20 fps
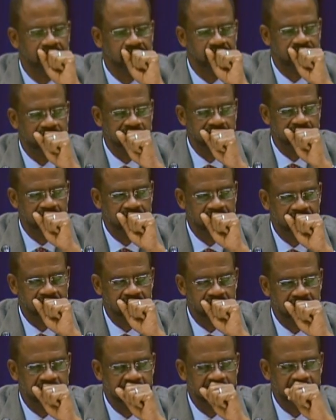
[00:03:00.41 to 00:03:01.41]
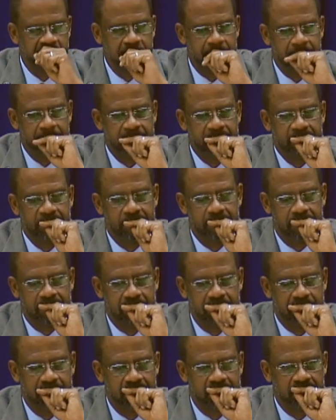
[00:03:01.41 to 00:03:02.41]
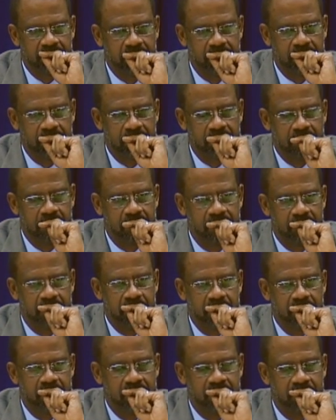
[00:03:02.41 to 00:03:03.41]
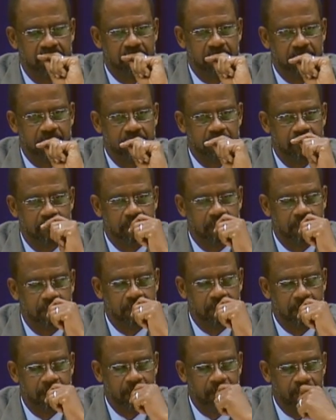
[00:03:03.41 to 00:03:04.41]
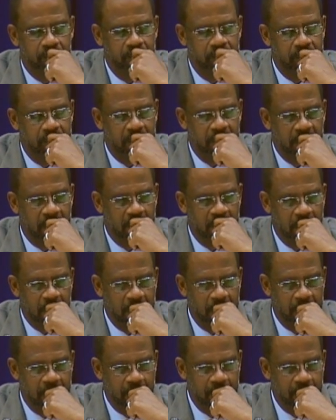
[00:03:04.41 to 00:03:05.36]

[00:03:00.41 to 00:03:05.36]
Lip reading: the same qualities or the same characteristics of jobs that